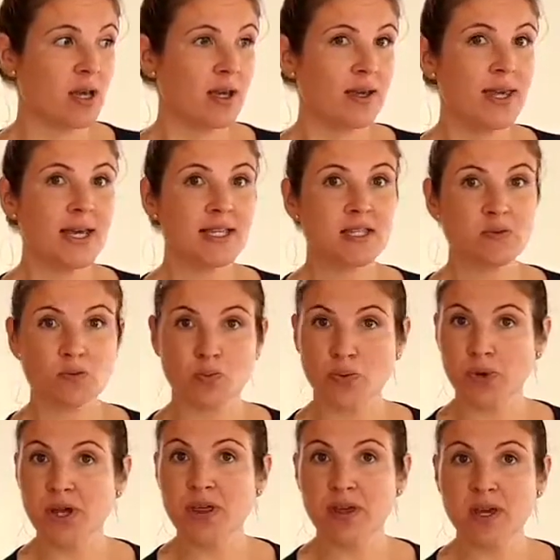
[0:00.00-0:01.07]
Yes,
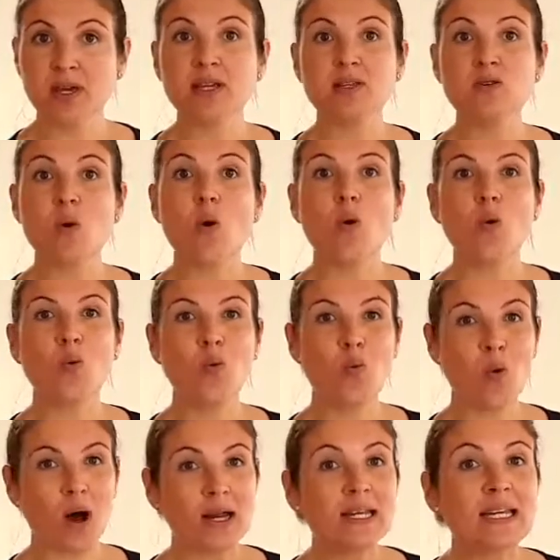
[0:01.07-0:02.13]
breathing is
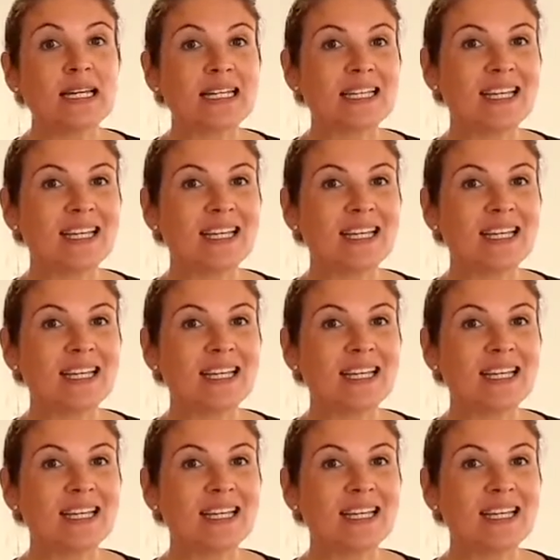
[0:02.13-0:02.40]
one